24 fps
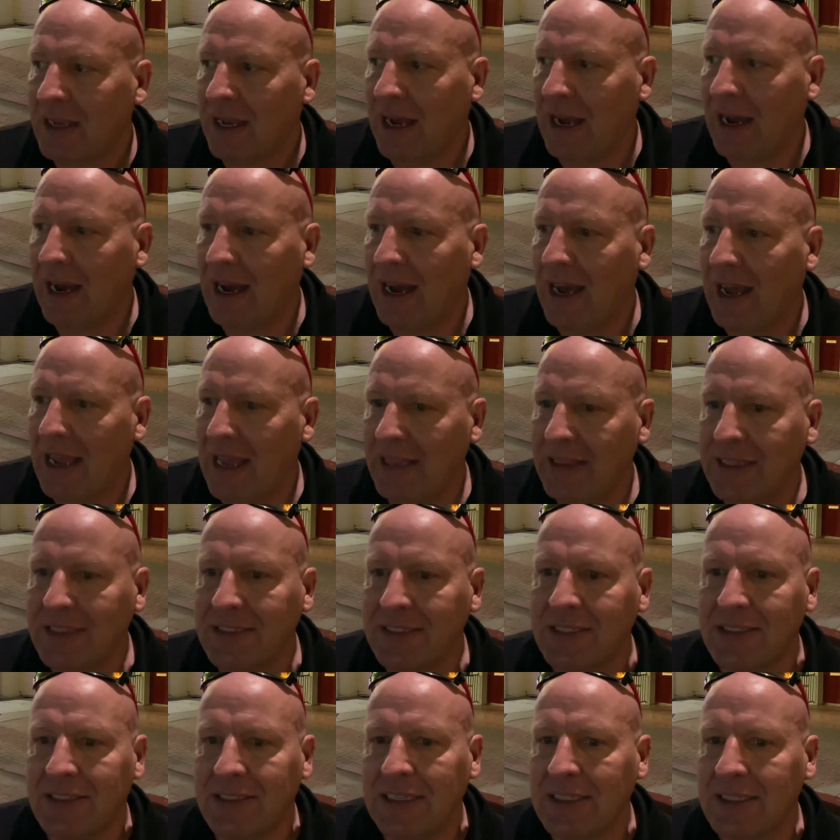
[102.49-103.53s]
Uh, and
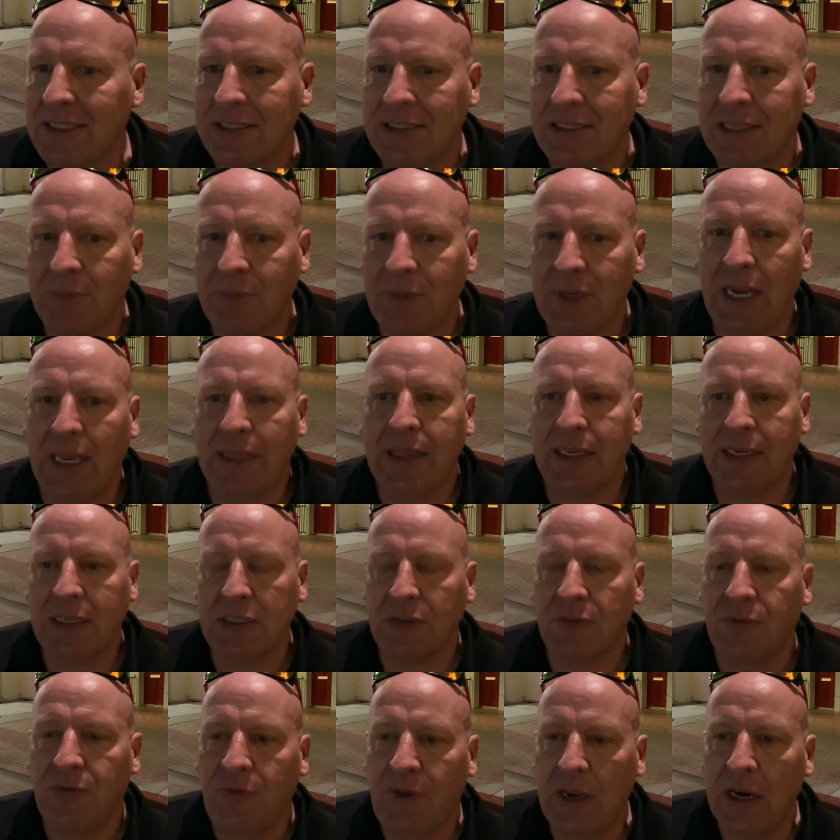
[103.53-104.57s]
this is, this is something I think is
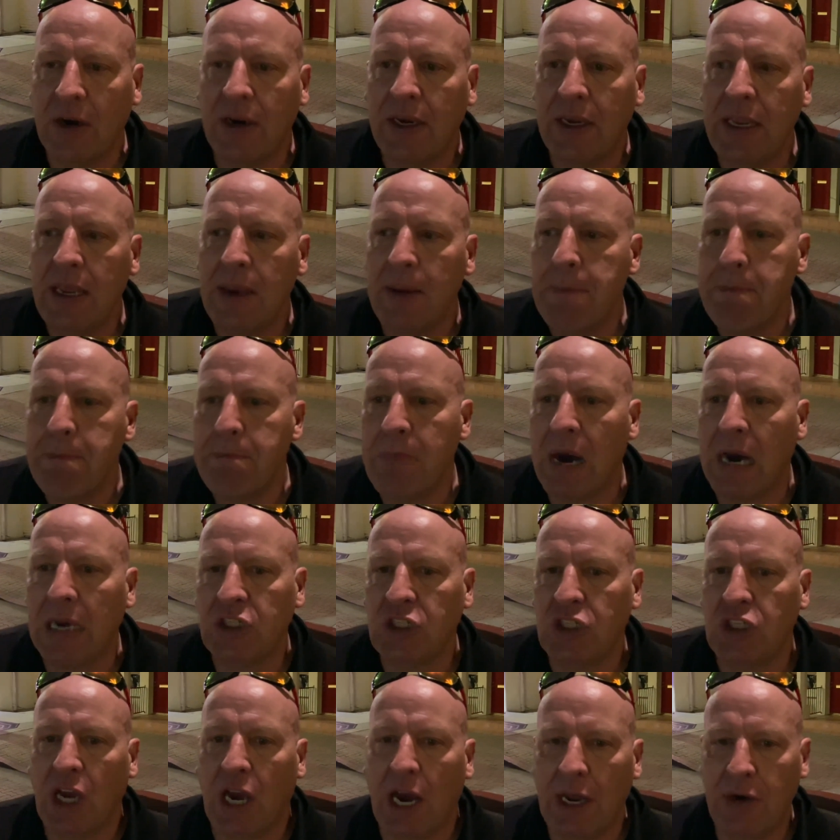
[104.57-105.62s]
very
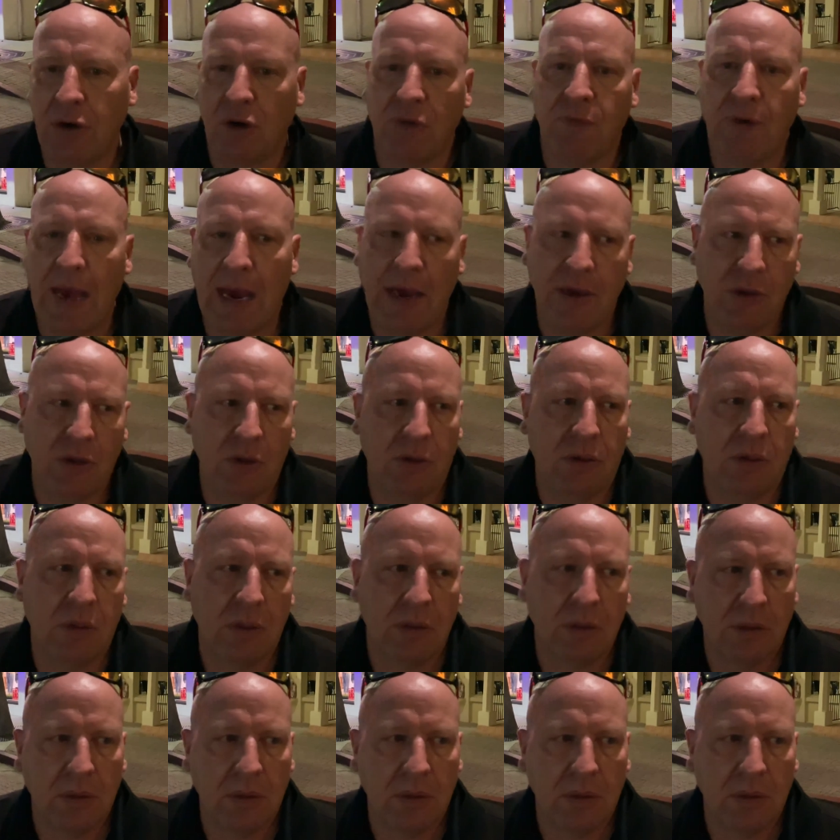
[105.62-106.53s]
much undervalued